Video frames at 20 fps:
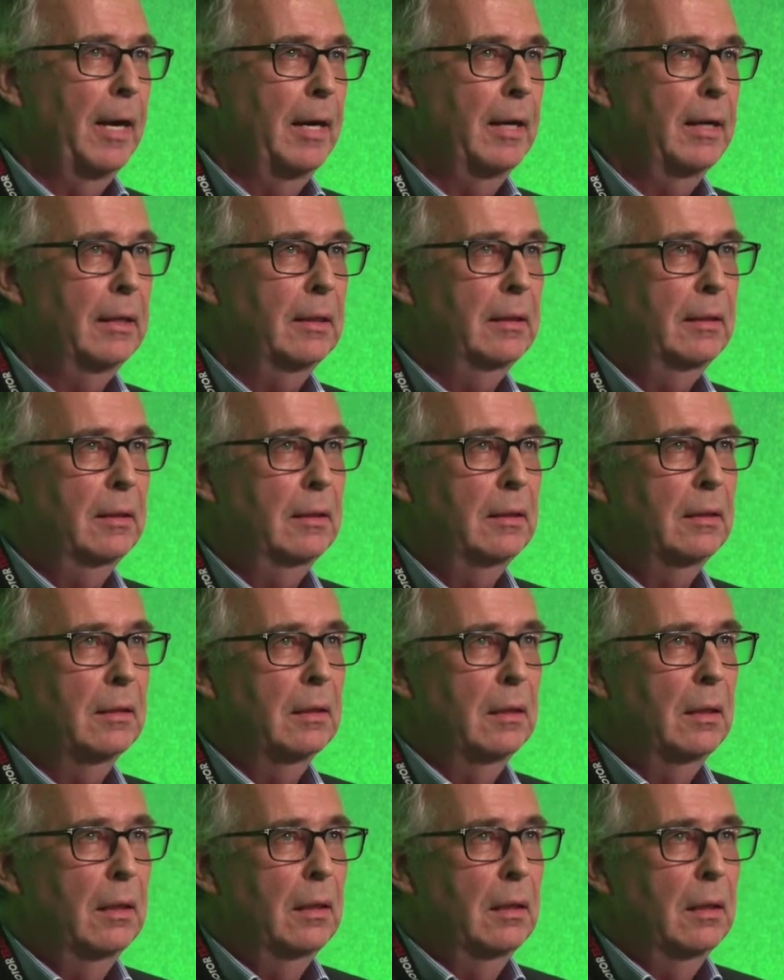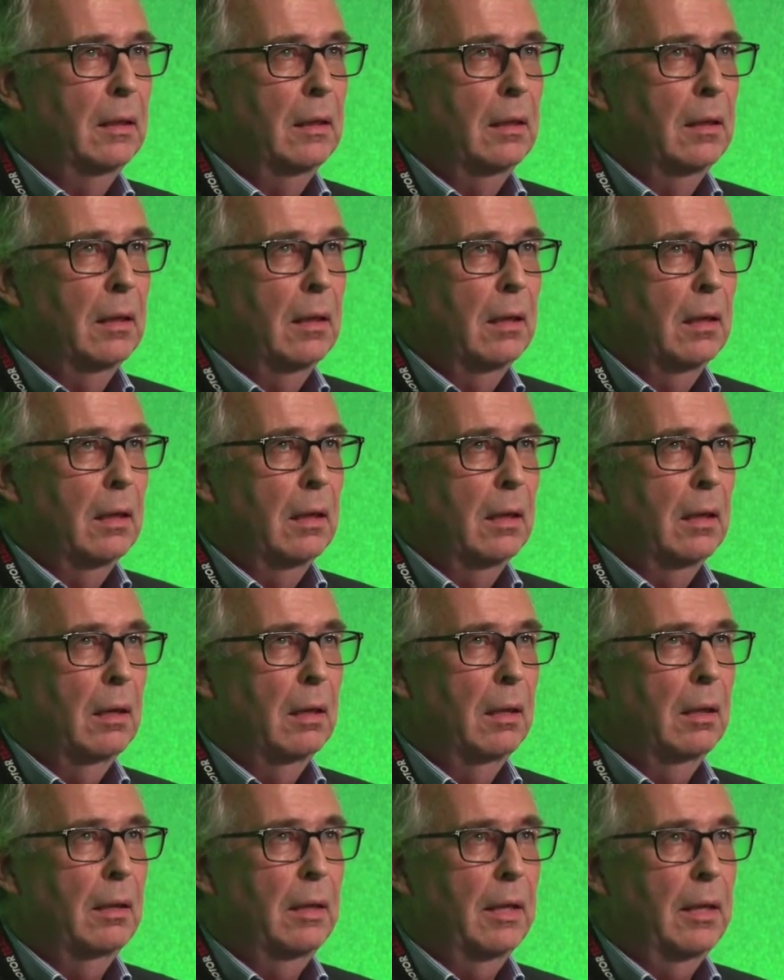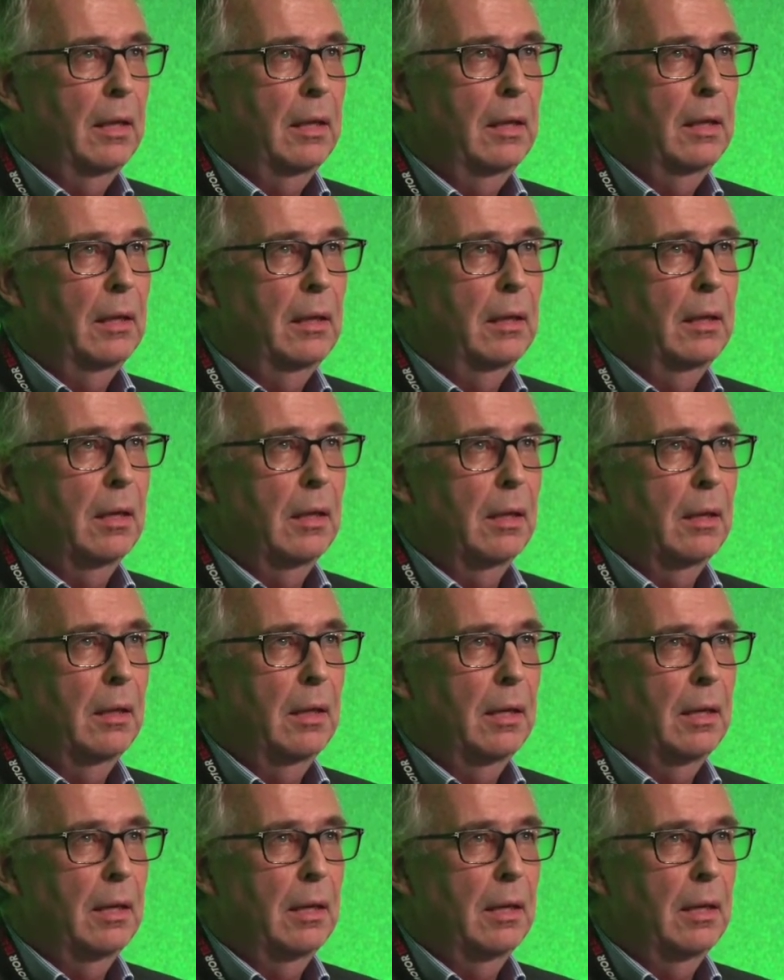And they